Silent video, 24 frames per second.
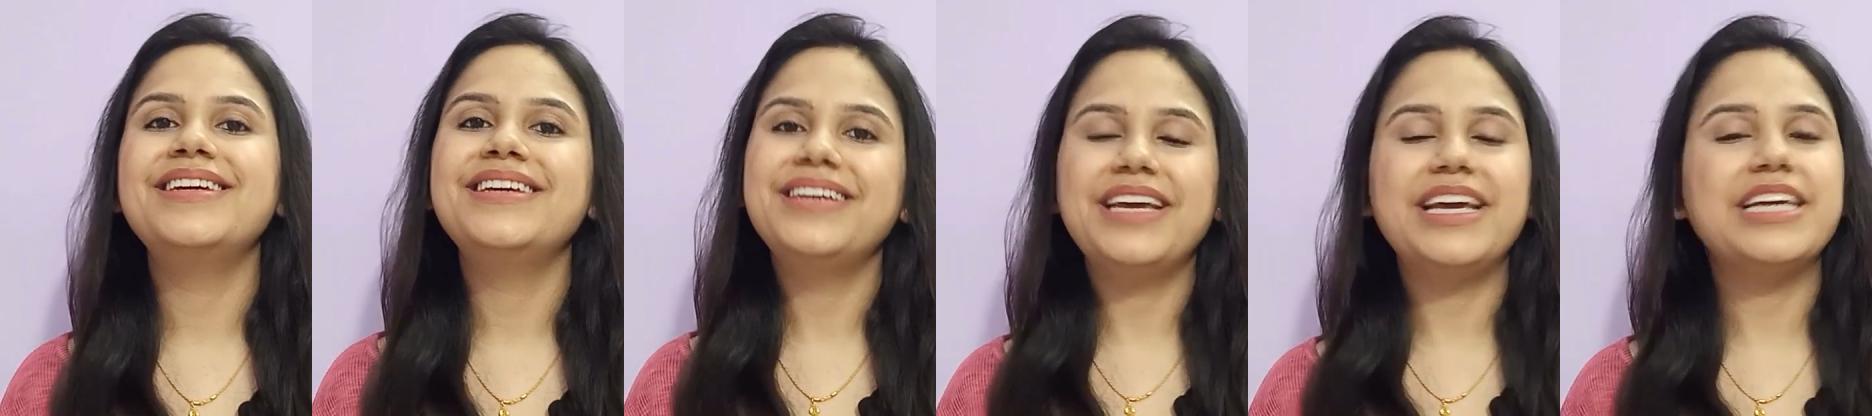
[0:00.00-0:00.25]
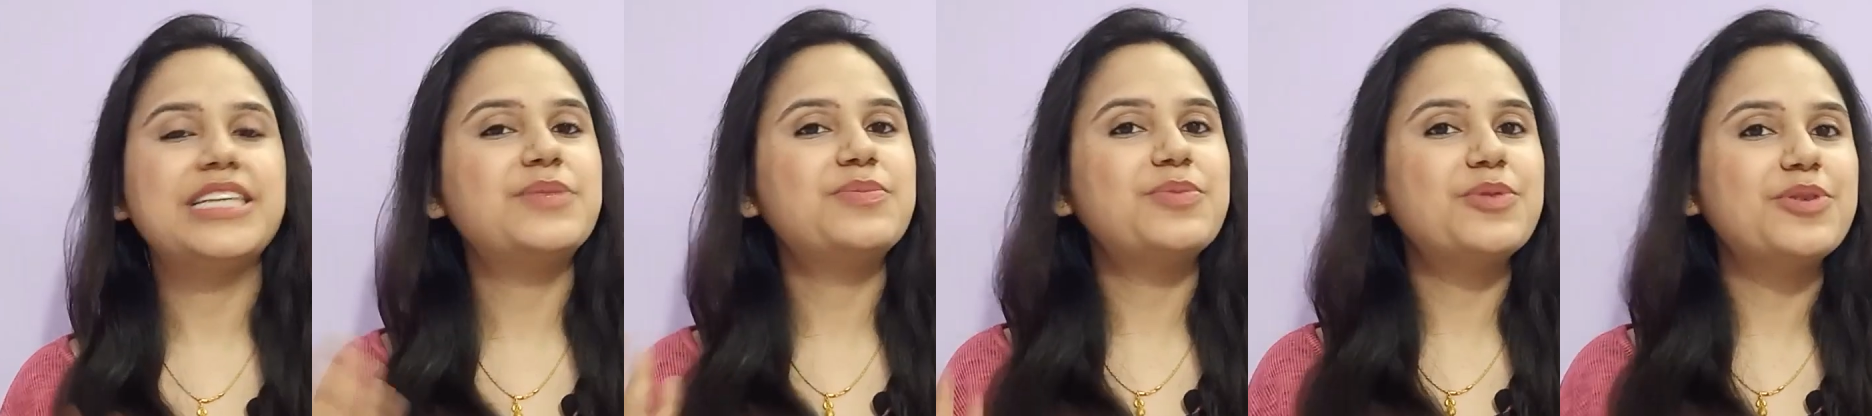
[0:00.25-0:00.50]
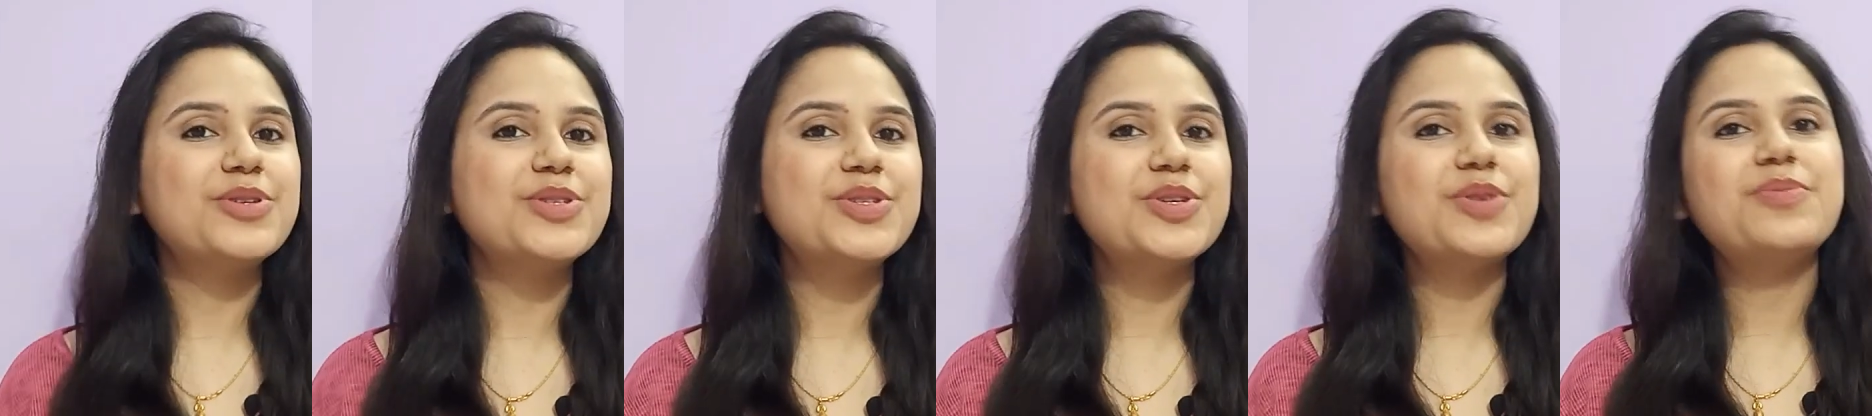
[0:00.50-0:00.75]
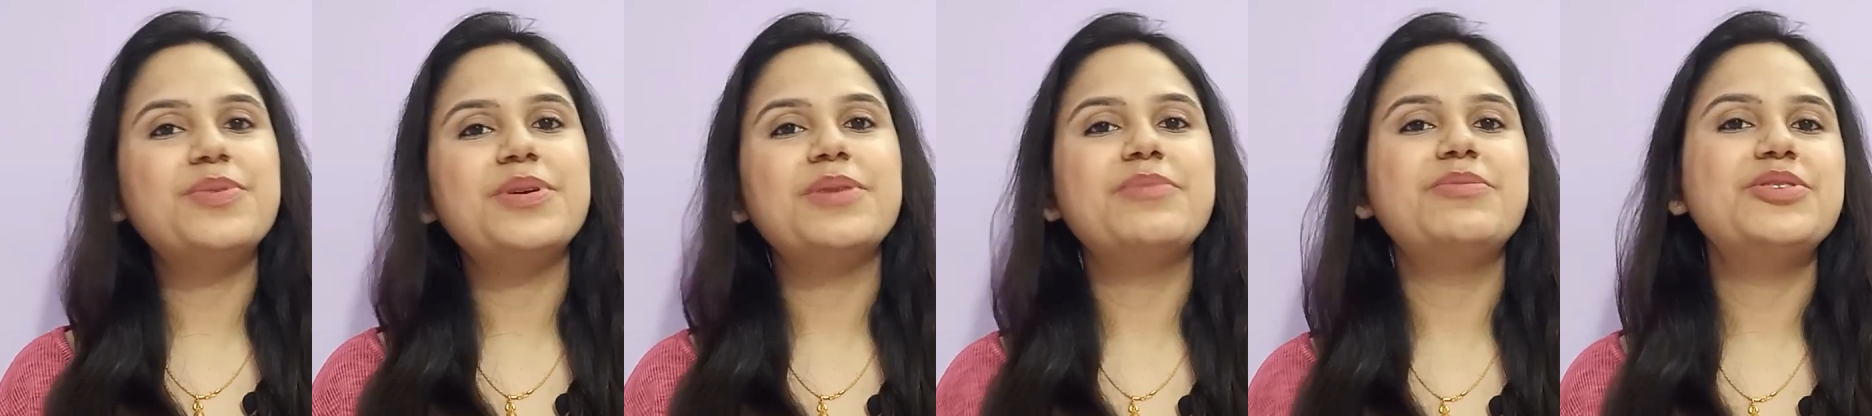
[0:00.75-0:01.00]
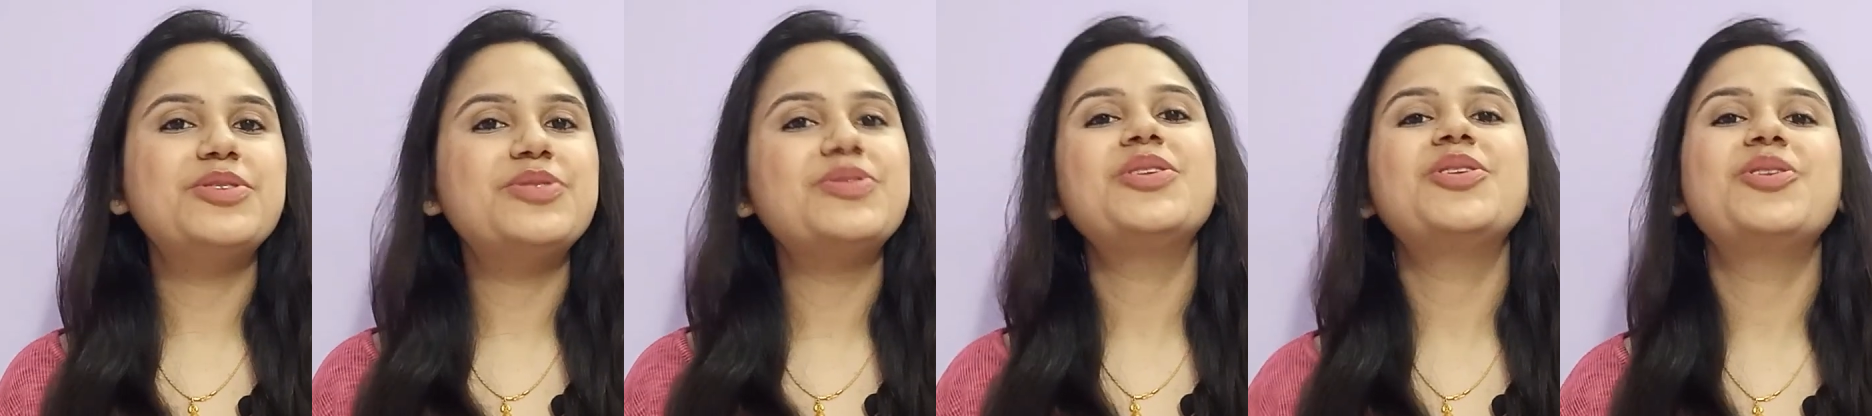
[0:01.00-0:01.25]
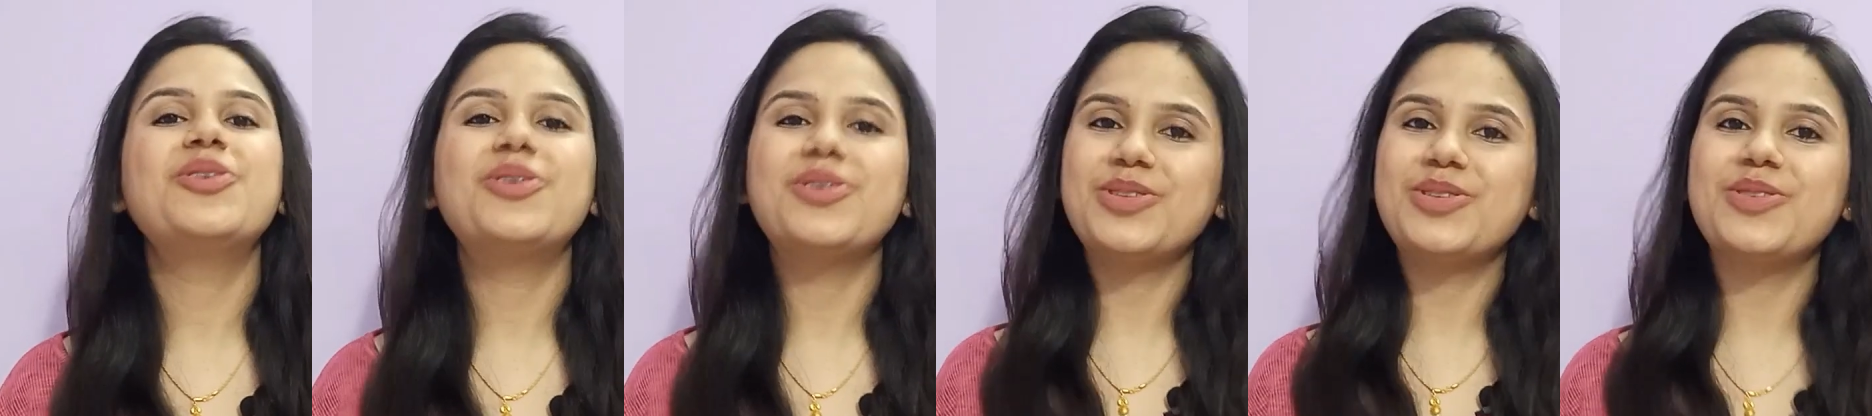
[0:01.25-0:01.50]
Expose your baby to a
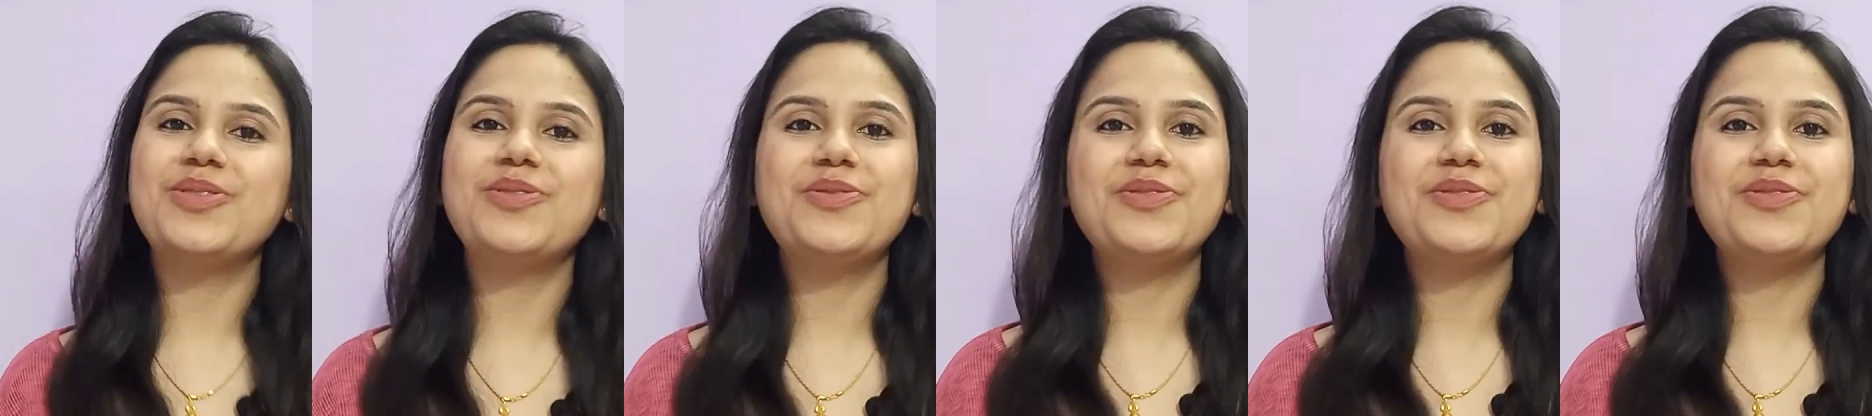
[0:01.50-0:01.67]
lot of